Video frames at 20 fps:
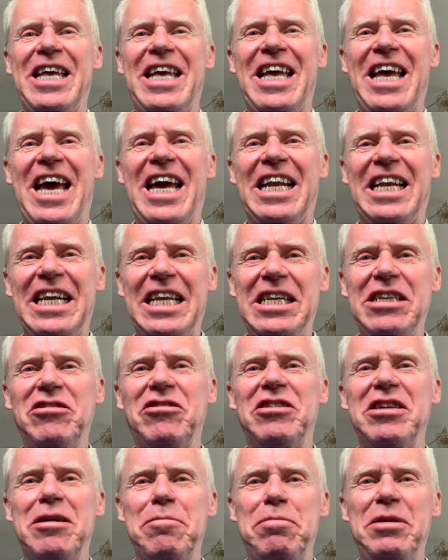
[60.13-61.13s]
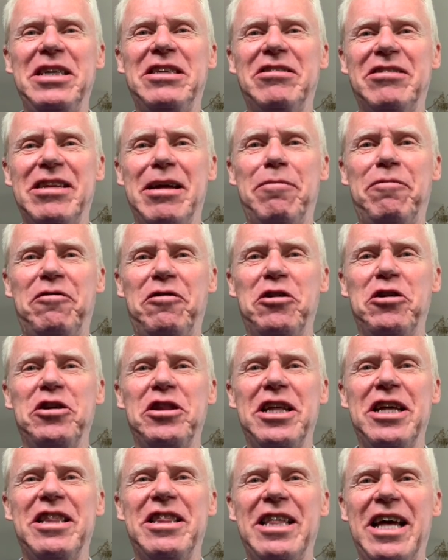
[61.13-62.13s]
at least a big step
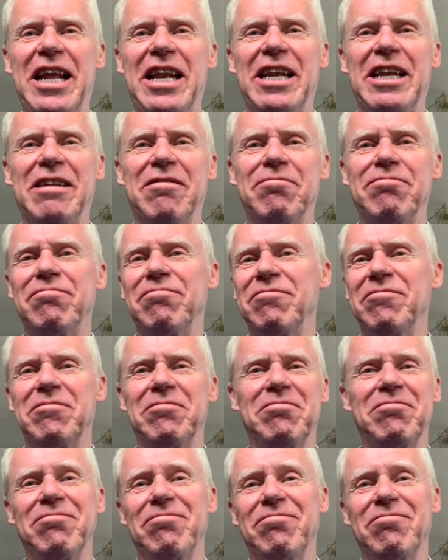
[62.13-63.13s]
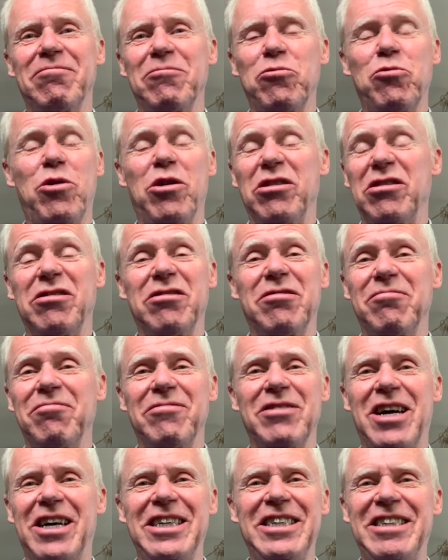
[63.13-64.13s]
further than what
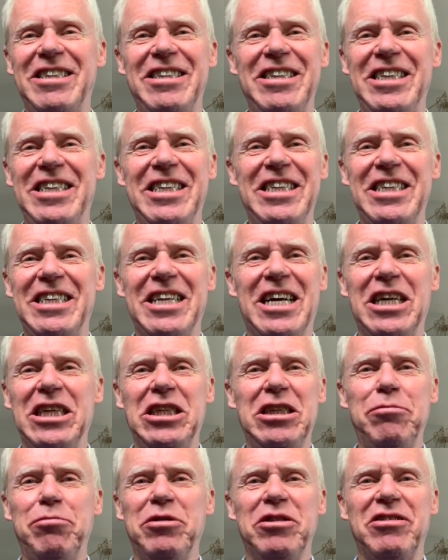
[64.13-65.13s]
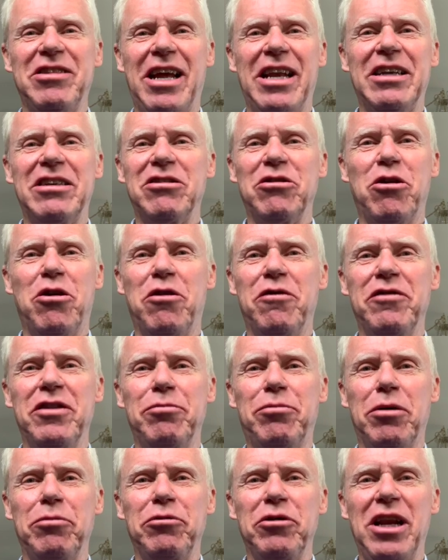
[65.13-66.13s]
90% of the
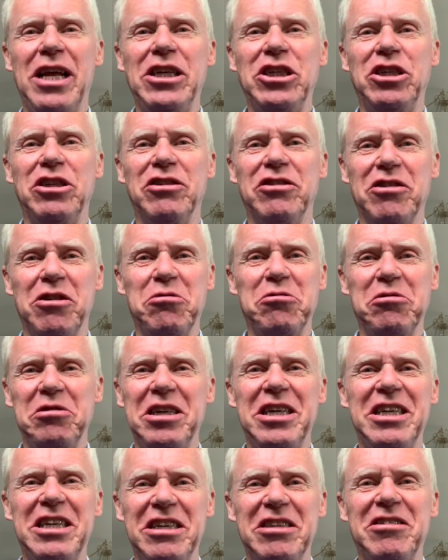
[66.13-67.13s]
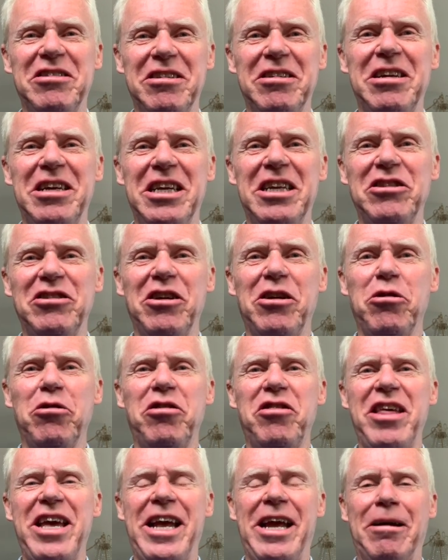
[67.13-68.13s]
population. So it is a
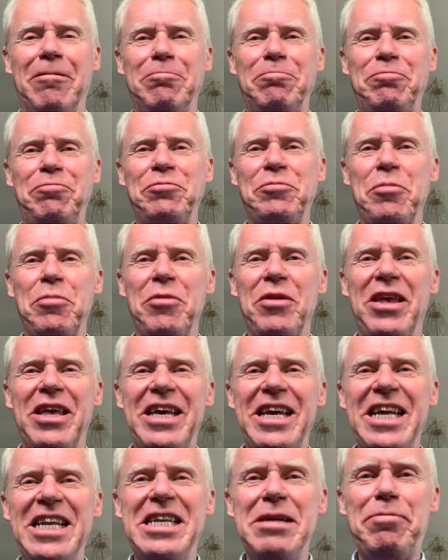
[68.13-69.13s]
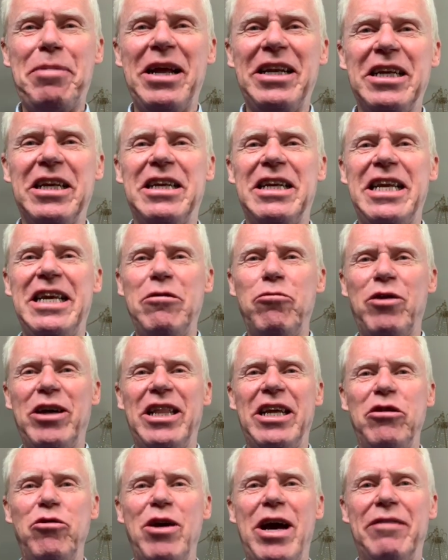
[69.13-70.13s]
good thing, independently
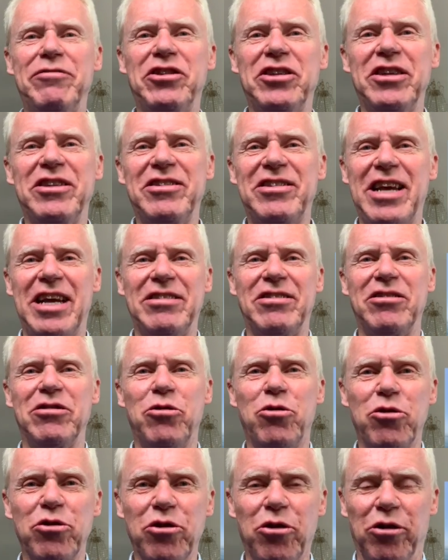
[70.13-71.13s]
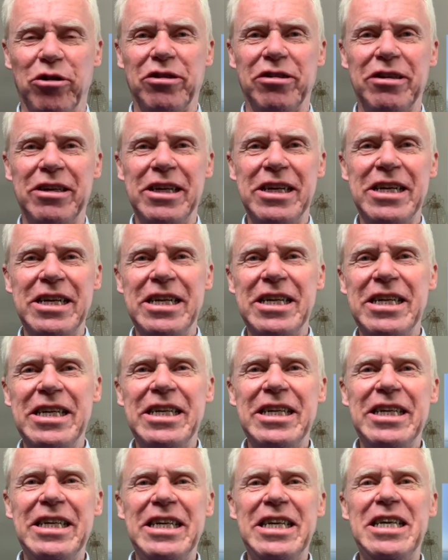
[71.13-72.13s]
whether you have success or not.
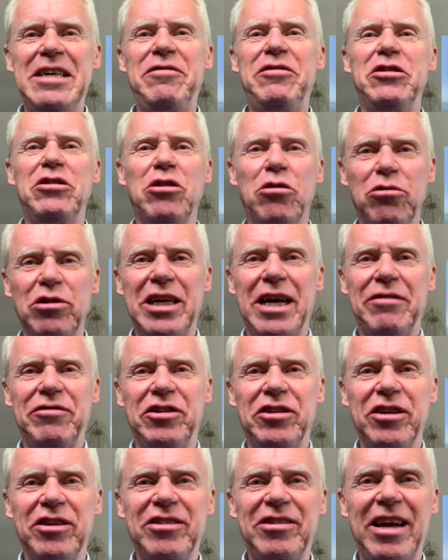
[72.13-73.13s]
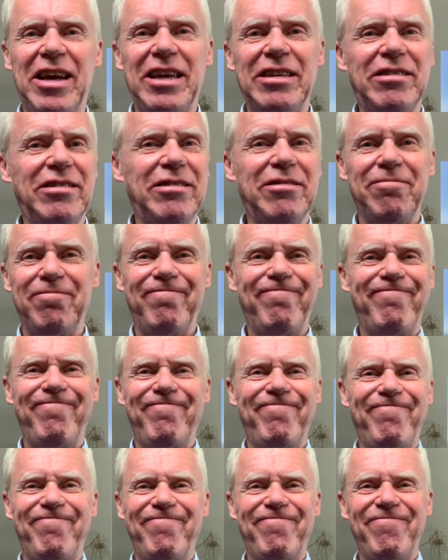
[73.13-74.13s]
If you don't have success,
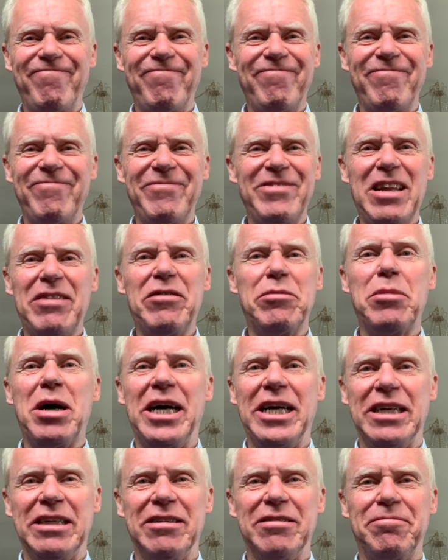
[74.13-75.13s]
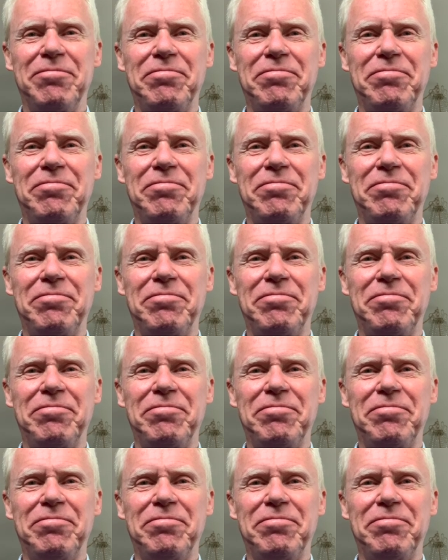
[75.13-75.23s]
never mind.